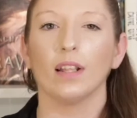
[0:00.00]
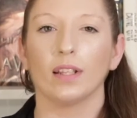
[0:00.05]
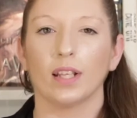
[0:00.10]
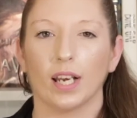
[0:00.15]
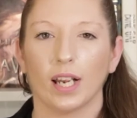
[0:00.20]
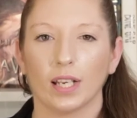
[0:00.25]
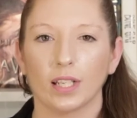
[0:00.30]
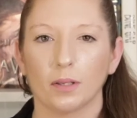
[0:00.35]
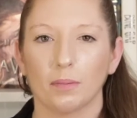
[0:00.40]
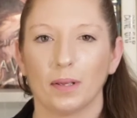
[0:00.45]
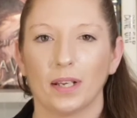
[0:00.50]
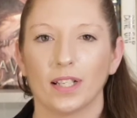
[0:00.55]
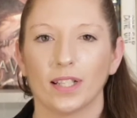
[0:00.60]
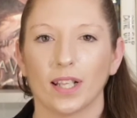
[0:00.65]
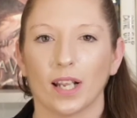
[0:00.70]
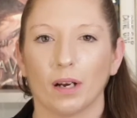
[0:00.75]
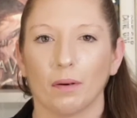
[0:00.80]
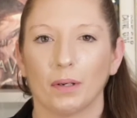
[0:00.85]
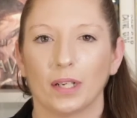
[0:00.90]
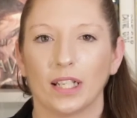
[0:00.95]
The next place
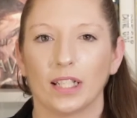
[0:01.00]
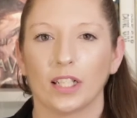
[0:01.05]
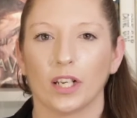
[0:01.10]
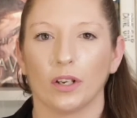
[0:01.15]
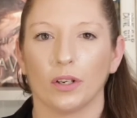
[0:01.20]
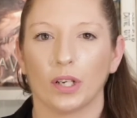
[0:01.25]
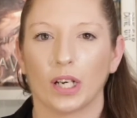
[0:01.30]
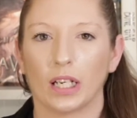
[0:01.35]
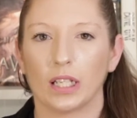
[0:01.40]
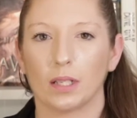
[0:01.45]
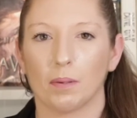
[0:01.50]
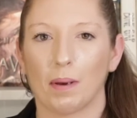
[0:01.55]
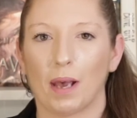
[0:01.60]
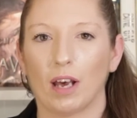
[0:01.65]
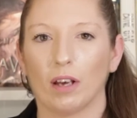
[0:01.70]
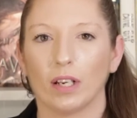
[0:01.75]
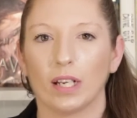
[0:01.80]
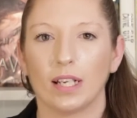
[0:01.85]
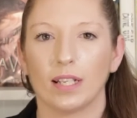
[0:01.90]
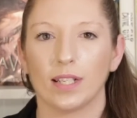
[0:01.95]
that I want to tell you guys
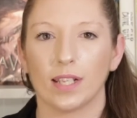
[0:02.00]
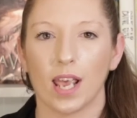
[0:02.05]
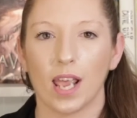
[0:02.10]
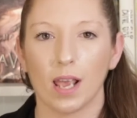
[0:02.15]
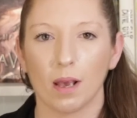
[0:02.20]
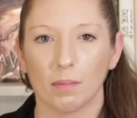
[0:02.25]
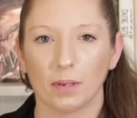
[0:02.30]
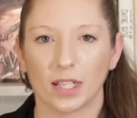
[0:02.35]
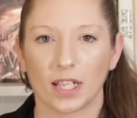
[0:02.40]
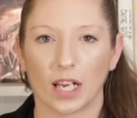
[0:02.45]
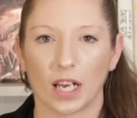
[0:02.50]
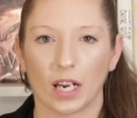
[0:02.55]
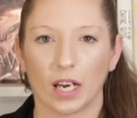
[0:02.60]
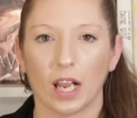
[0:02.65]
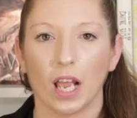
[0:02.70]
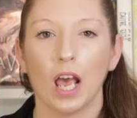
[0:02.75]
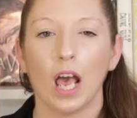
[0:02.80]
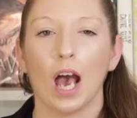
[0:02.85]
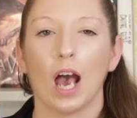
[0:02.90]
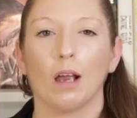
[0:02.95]
about is
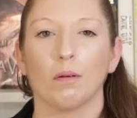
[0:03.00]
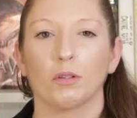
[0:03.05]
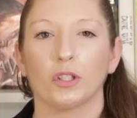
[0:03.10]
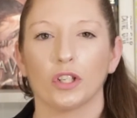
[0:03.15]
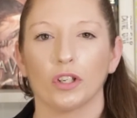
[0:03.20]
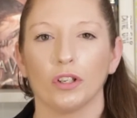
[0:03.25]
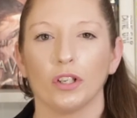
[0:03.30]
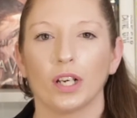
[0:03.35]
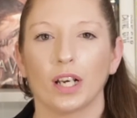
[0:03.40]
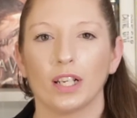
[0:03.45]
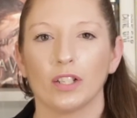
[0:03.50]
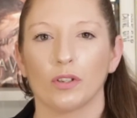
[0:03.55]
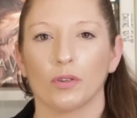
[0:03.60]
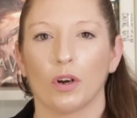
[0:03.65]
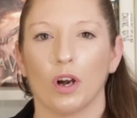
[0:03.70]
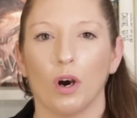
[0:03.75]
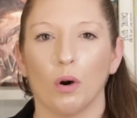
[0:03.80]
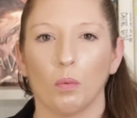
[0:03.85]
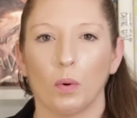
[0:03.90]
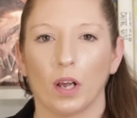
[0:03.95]
Amazon. I'm sure you guys
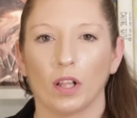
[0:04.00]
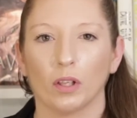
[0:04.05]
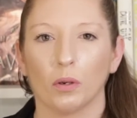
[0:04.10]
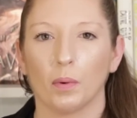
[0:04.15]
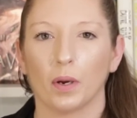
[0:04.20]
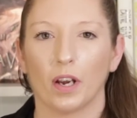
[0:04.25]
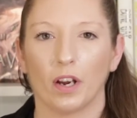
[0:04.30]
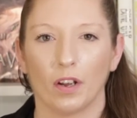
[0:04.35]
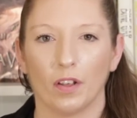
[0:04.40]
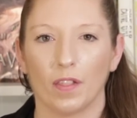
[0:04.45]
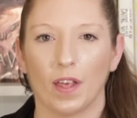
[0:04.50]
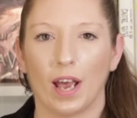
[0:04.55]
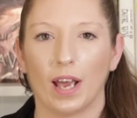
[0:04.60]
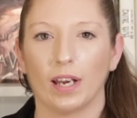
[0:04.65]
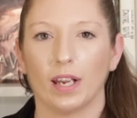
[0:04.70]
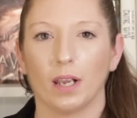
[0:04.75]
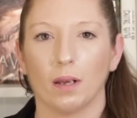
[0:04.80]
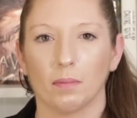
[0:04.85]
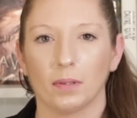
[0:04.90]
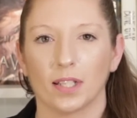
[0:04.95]
are all well aware
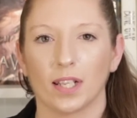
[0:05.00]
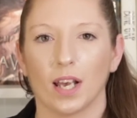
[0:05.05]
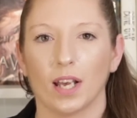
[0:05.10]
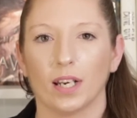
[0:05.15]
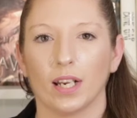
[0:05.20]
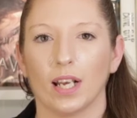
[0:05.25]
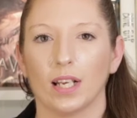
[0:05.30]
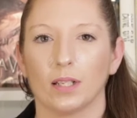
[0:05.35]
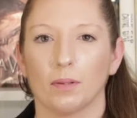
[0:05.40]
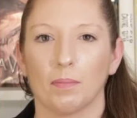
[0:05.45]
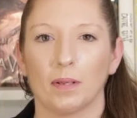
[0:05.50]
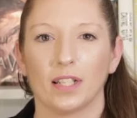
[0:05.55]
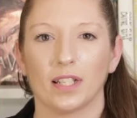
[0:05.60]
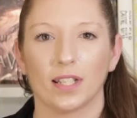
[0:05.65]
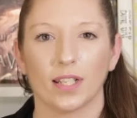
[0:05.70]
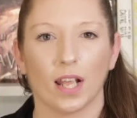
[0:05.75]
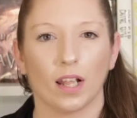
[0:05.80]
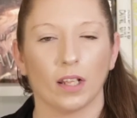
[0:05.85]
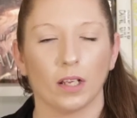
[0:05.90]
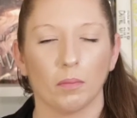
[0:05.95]
that Amazon has
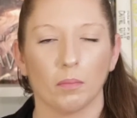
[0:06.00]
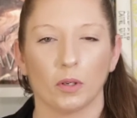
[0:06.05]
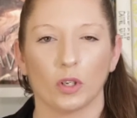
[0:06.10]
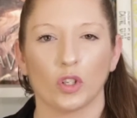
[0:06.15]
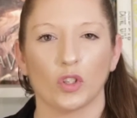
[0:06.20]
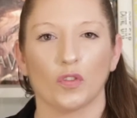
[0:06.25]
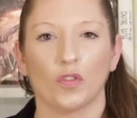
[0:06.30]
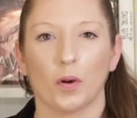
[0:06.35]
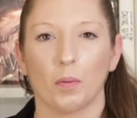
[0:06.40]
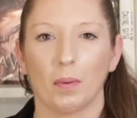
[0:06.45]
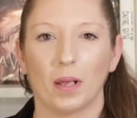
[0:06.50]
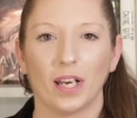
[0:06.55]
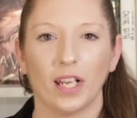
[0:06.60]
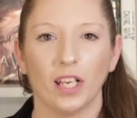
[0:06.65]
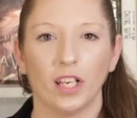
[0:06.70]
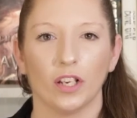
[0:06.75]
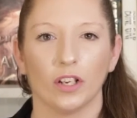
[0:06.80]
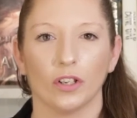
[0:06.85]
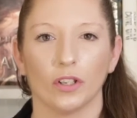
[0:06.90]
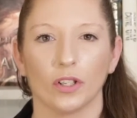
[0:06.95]
been selling books for
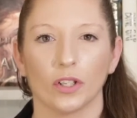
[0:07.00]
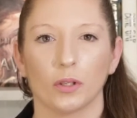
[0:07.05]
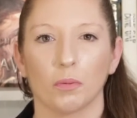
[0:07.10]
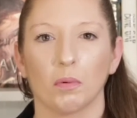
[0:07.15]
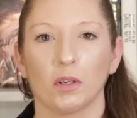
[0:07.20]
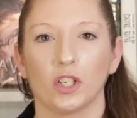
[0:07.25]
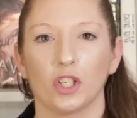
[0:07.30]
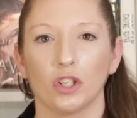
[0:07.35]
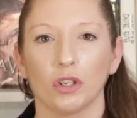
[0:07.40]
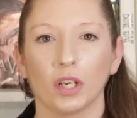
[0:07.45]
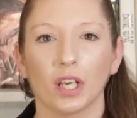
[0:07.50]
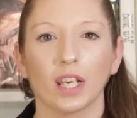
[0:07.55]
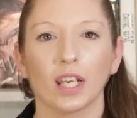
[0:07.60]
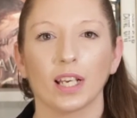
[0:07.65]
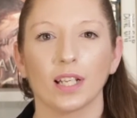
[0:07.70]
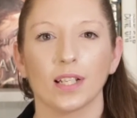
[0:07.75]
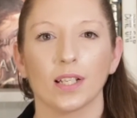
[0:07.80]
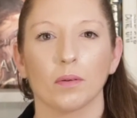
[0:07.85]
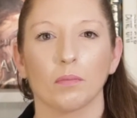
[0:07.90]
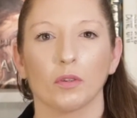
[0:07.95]
many years, but you can
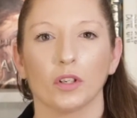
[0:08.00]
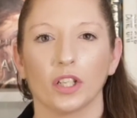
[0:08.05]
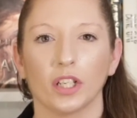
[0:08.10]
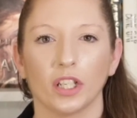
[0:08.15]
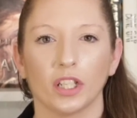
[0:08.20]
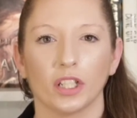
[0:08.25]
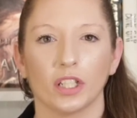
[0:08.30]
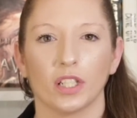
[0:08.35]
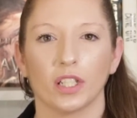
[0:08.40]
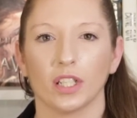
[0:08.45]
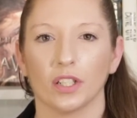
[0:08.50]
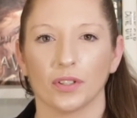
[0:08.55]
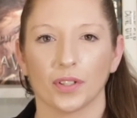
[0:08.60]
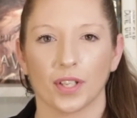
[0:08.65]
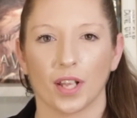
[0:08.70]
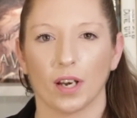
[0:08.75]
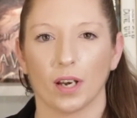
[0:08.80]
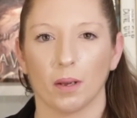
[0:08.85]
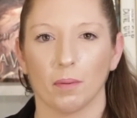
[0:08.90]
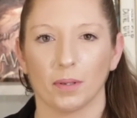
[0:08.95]
get some really good
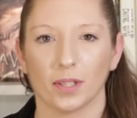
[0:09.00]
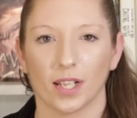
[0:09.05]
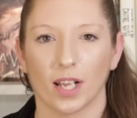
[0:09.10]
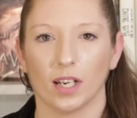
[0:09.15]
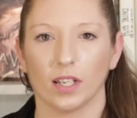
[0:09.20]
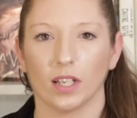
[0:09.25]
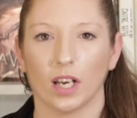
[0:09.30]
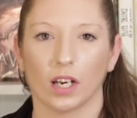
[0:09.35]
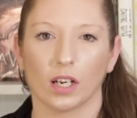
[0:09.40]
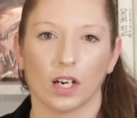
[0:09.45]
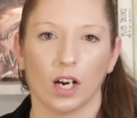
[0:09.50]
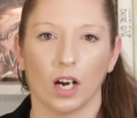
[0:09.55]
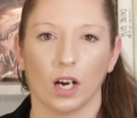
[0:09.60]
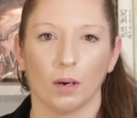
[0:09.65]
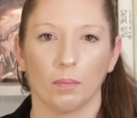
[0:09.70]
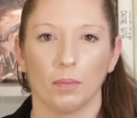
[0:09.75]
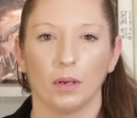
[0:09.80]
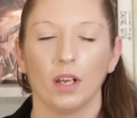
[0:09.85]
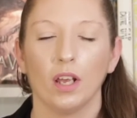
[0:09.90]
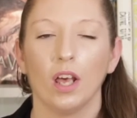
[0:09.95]
deals on
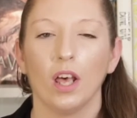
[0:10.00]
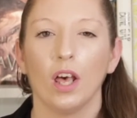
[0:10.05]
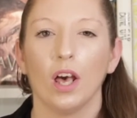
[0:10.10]
Amazon.com.